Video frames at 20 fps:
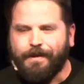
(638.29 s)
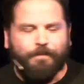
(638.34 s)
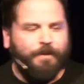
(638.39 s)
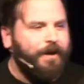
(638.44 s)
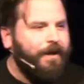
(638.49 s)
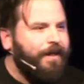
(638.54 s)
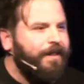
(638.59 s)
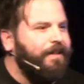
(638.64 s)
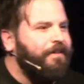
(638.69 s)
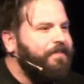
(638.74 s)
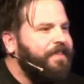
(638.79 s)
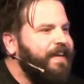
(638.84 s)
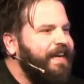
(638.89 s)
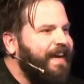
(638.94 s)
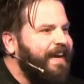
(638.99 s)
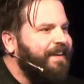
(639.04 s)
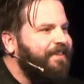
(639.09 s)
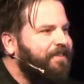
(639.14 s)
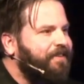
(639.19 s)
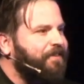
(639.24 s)
But all of
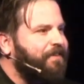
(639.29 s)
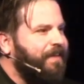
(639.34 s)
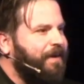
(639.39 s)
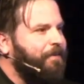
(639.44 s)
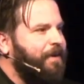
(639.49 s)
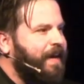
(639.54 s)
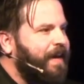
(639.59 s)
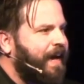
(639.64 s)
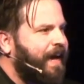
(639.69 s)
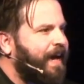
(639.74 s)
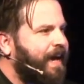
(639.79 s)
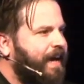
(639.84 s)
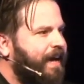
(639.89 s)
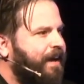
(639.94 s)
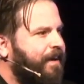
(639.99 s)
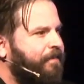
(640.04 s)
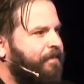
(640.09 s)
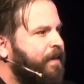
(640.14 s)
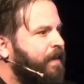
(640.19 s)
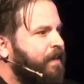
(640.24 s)
the answers that we
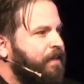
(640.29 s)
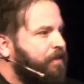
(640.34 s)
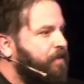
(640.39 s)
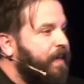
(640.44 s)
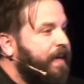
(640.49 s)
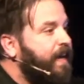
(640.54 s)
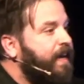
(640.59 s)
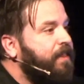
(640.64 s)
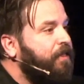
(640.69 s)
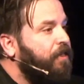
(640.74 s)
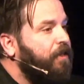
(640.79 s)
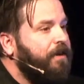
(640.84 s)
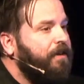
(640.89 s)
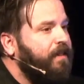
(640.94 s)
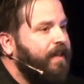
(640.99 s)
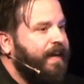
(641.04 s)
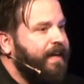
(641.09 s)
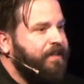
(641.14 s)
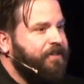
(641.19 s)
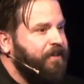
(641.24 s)
have, they
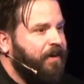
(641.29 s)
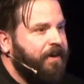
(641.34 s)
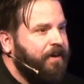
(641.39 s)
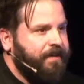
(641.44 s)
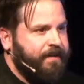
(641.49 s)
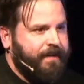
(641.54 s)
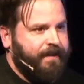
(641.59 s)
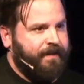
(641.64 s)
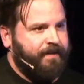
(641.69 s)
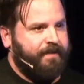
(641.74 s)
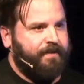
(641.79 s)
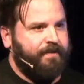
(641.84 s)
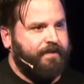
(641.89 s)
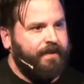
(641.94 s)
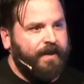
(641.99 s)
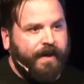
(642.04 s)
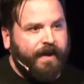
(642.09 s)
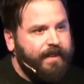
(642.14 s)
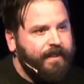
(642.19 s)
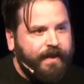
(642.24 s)
look like
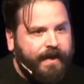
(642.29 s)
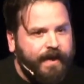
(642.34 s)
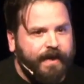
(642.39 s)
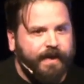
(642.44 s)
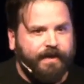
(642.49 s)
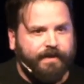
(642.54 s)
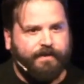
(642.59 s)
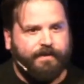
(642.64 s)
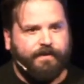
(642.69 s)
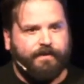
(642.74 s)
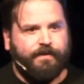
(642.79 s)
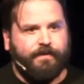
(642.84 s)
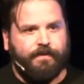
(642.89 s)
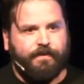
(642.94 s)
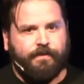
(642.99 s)
darkness, not light.